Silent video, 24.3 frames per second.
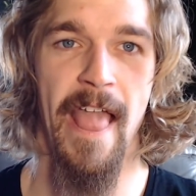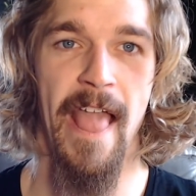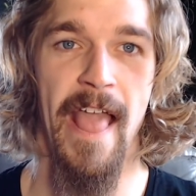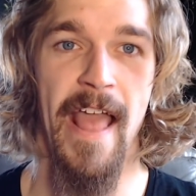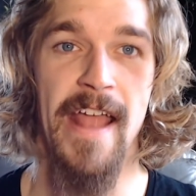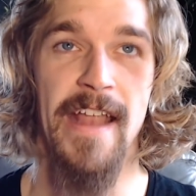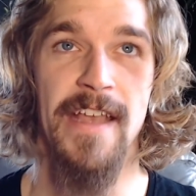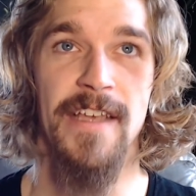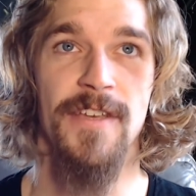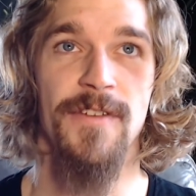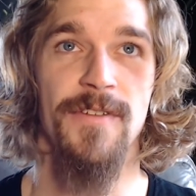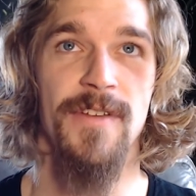
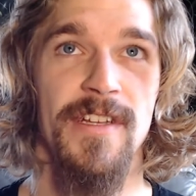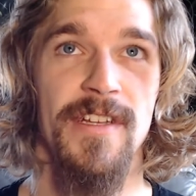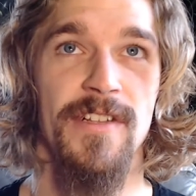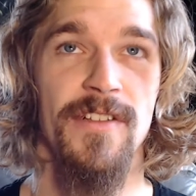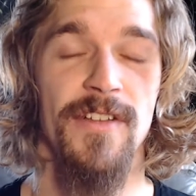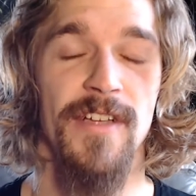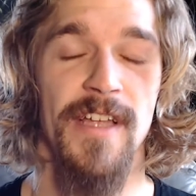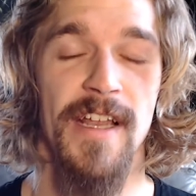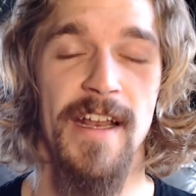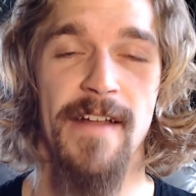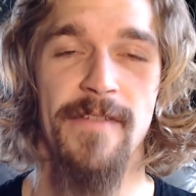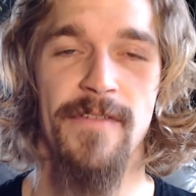and you to
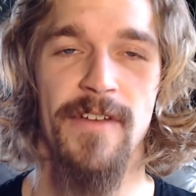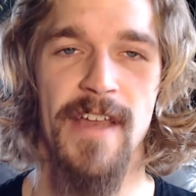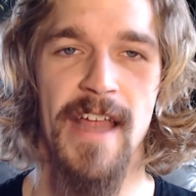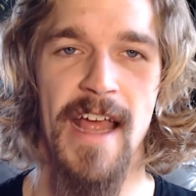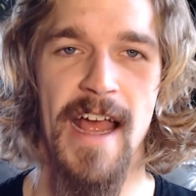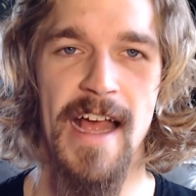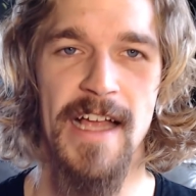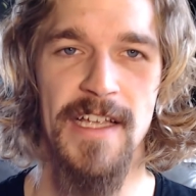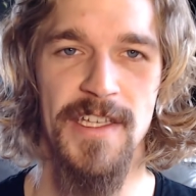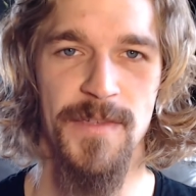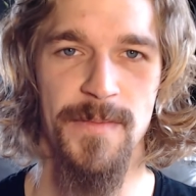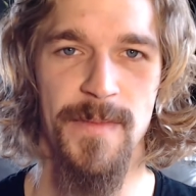look at every
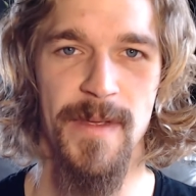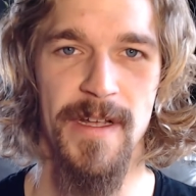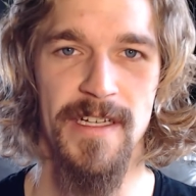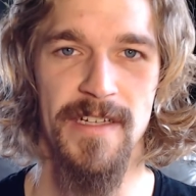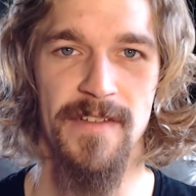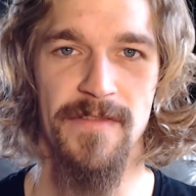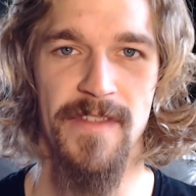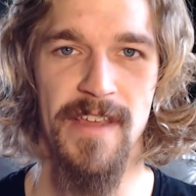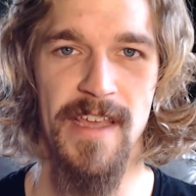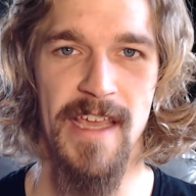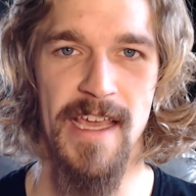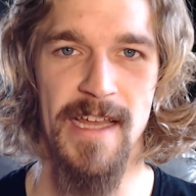aspect
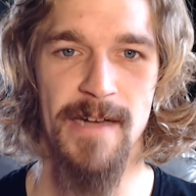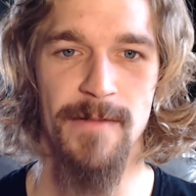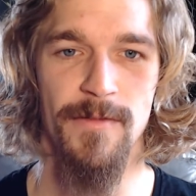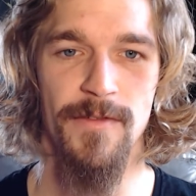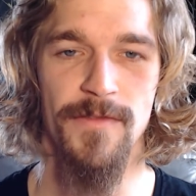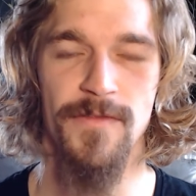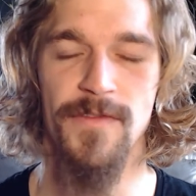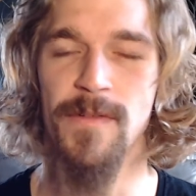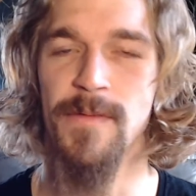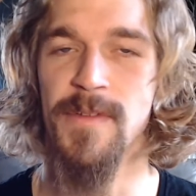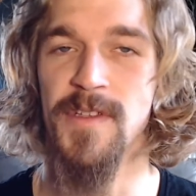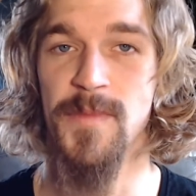of the animal
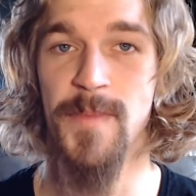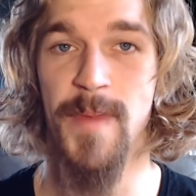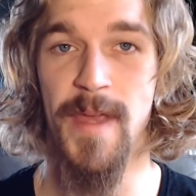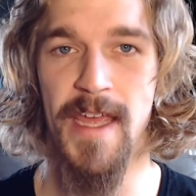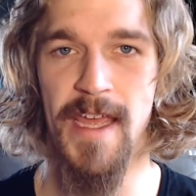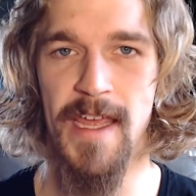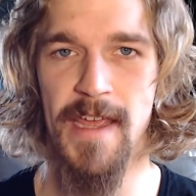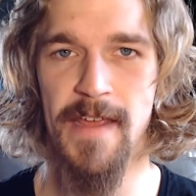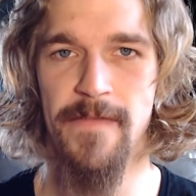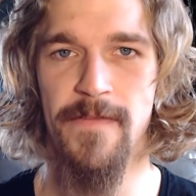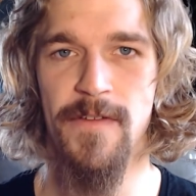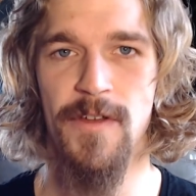from its
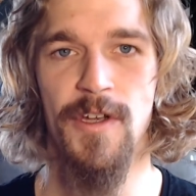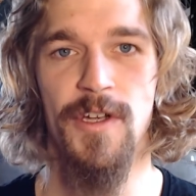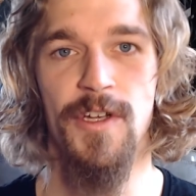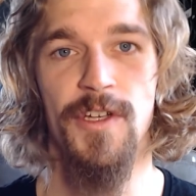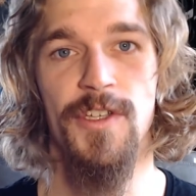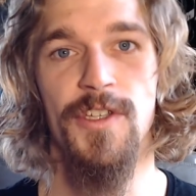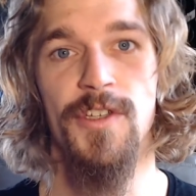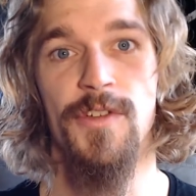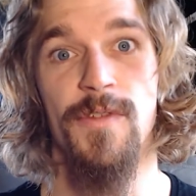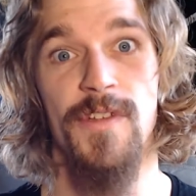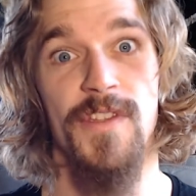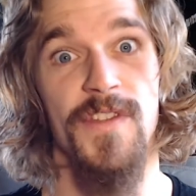behavior
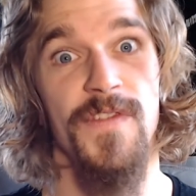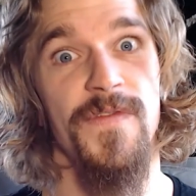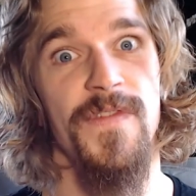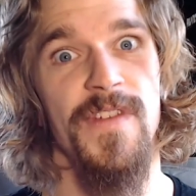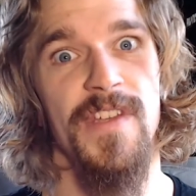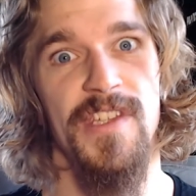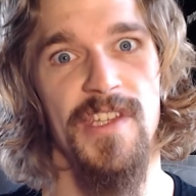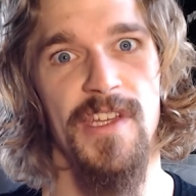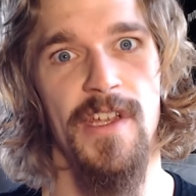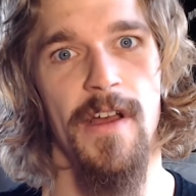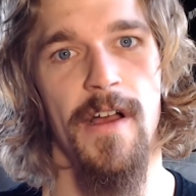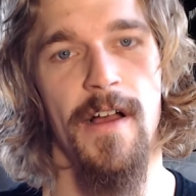to its
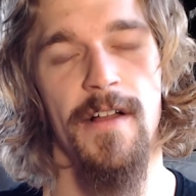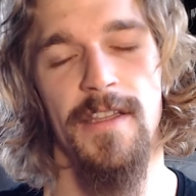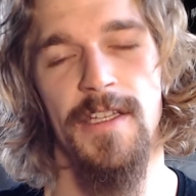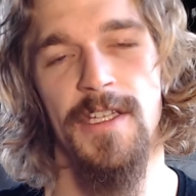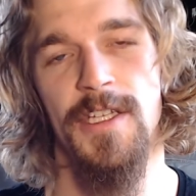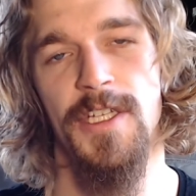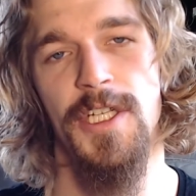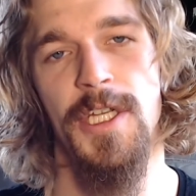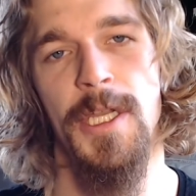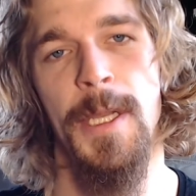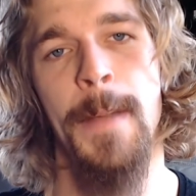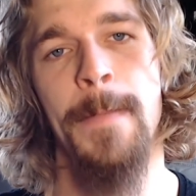
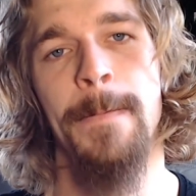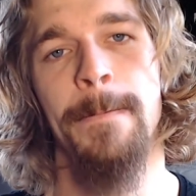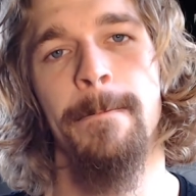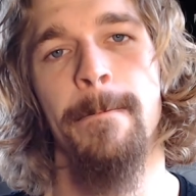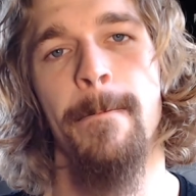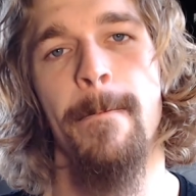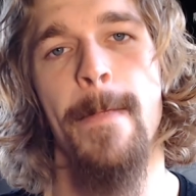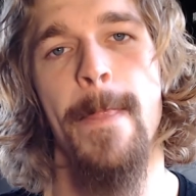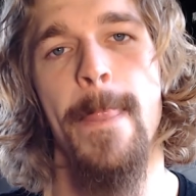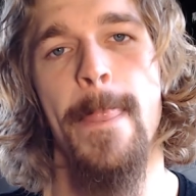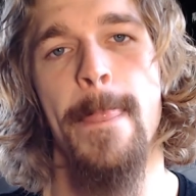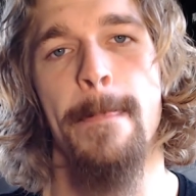physiology,
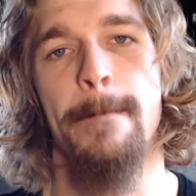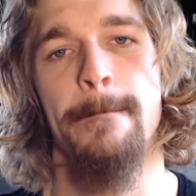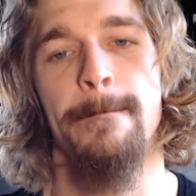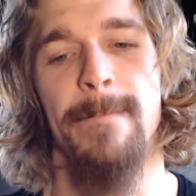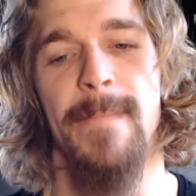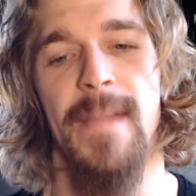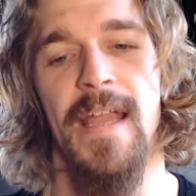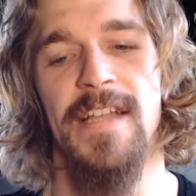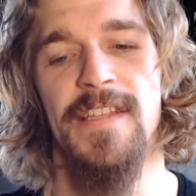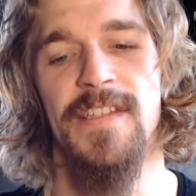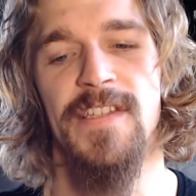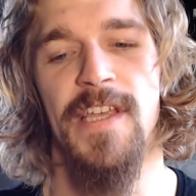
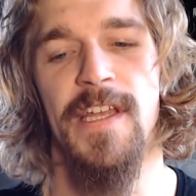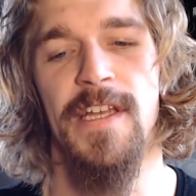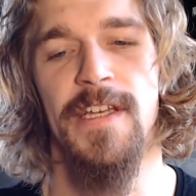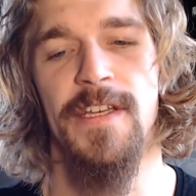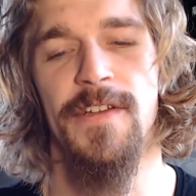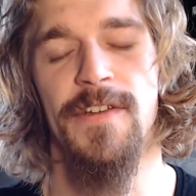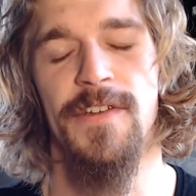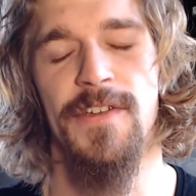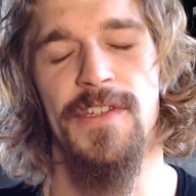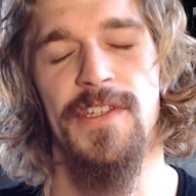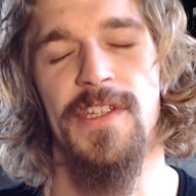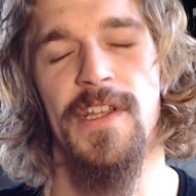and say to
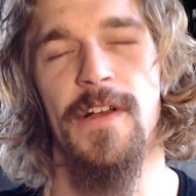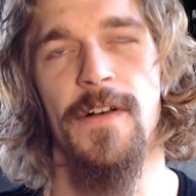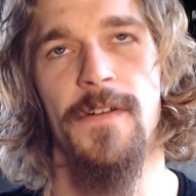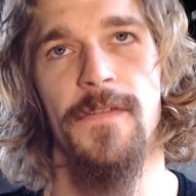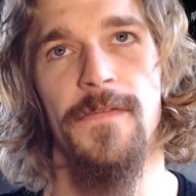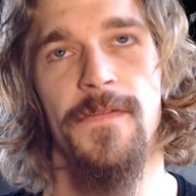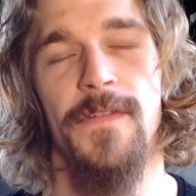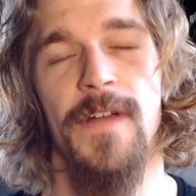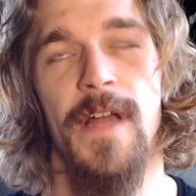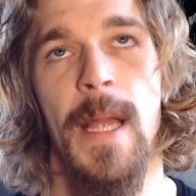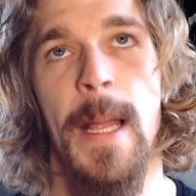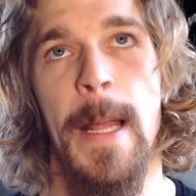
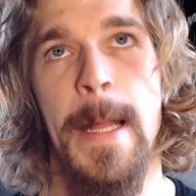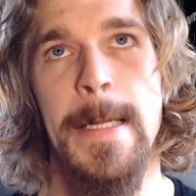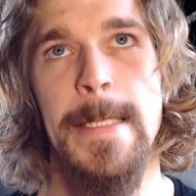yourself,